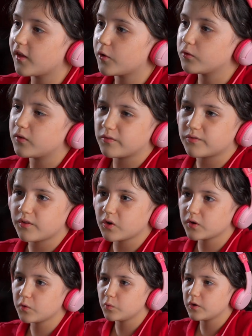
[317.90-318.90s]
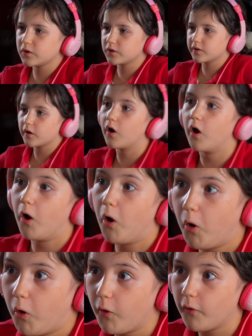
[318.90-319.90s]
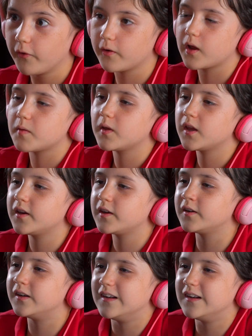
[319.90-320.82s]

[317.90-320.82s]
That was a very weird uh, I made.